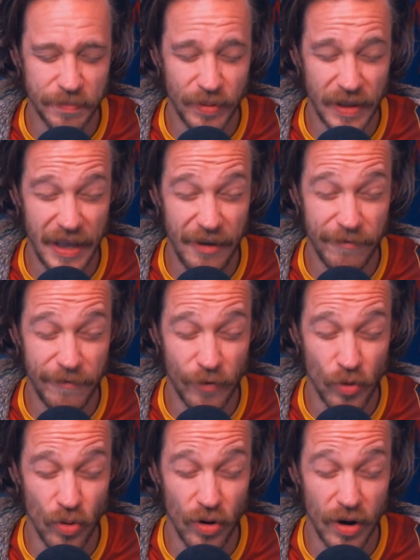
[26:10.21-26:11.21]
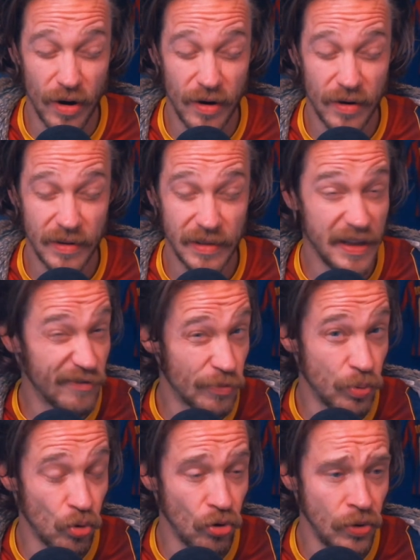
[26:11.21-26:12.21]
to play for
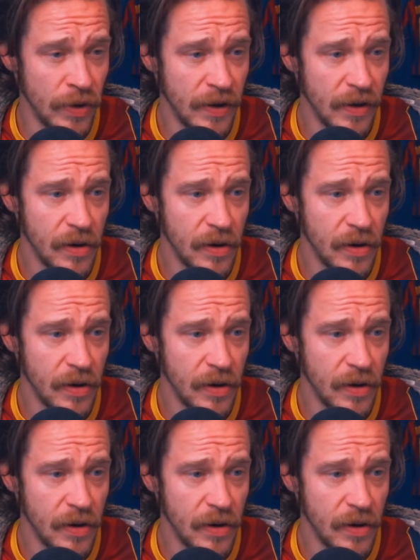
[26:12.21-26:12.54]
Liverpool.